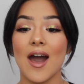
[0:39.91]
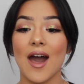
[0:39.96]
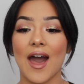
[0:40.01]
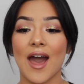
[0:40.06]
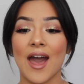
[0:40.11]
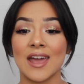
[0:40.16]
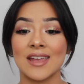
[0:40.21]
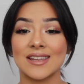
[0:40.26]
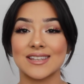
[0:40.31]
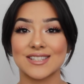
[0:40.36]

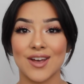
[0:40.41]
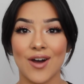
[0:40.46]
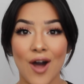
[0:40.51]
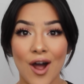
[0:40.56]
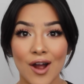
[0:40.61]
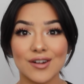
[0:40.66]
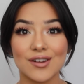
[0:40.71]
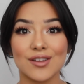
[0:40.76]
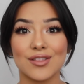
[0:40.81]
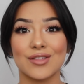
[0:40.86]
I
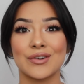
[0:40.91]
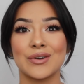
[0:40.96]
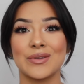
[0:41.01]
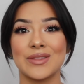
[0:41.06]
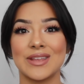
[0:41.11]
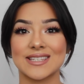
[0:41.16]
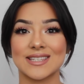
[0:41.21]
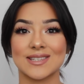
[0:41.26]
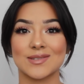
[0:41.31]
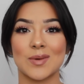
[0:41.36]
talked through
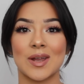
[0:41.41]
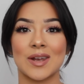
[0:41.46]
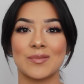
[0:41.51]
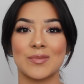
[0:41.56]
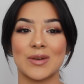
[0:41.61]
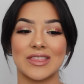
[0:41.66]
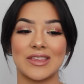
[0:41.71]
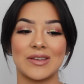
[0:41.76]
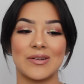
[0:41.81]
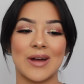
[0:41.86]
this one
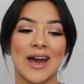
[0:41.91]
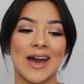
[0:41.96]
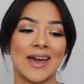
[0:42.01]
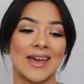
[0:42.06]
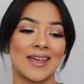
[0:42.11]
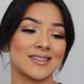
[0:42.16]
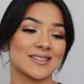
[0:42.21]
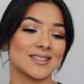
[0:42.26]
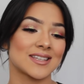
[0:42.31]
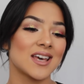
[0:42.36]
with you
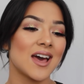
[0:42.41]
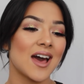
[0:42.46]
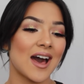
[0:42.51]
guys,